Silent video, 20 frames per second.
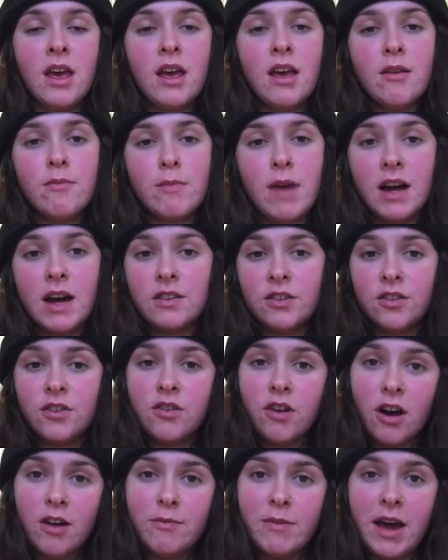Masks are
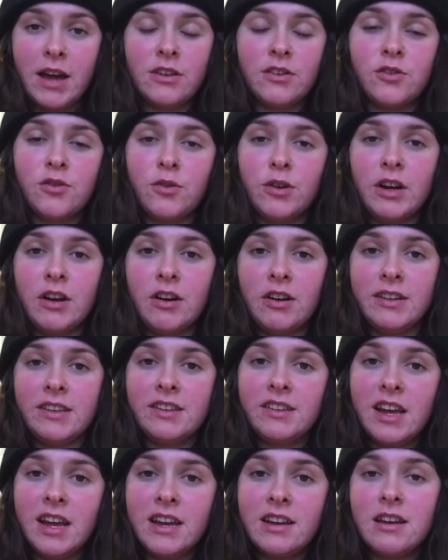not mandatory on
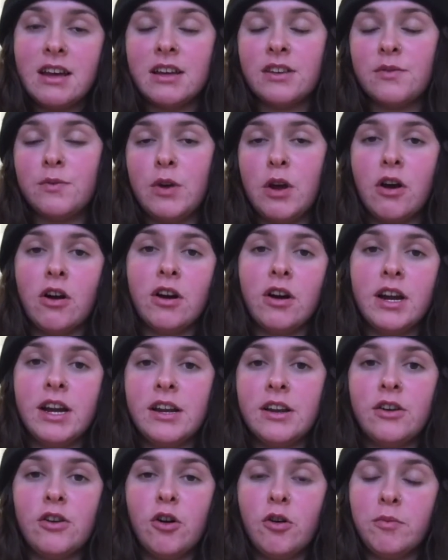site as we are in
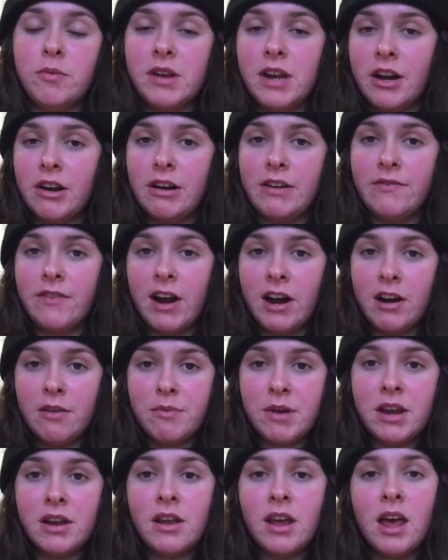an open air
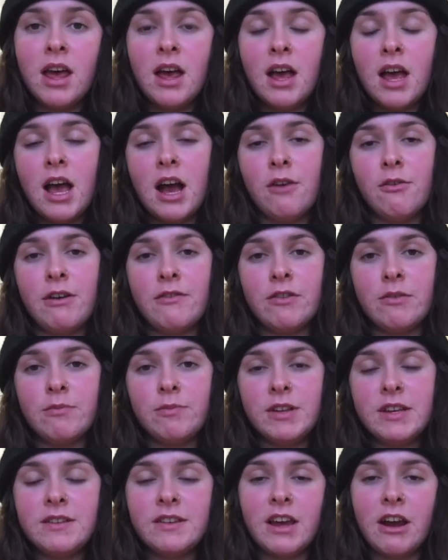environment. However,
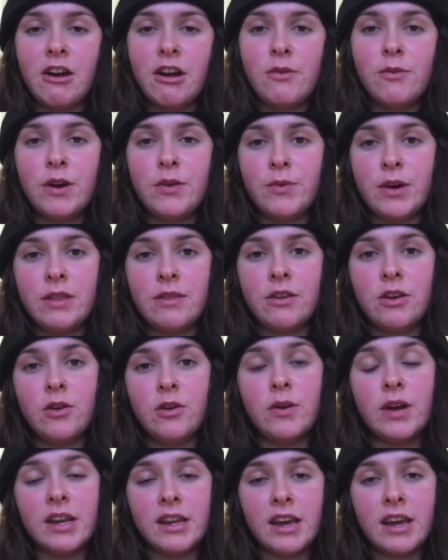please carry one with you
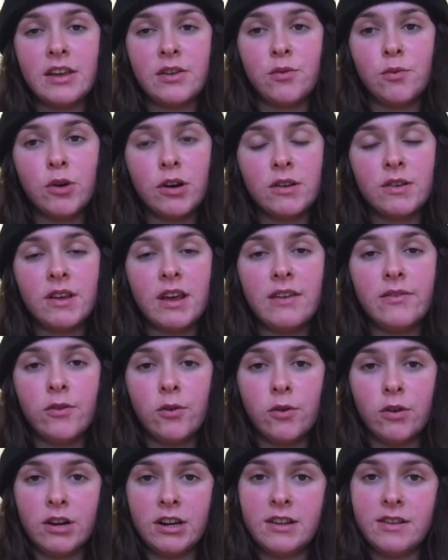in case WorkSafe
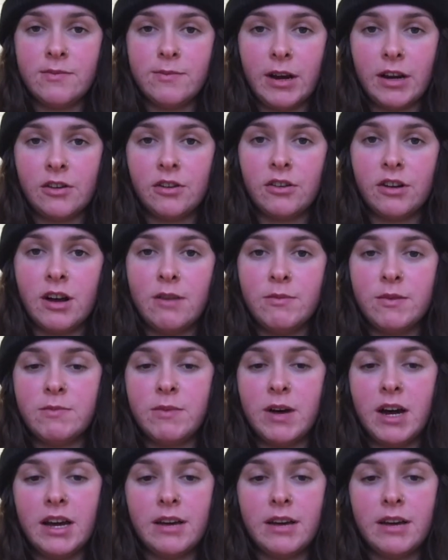or an inspector comes by.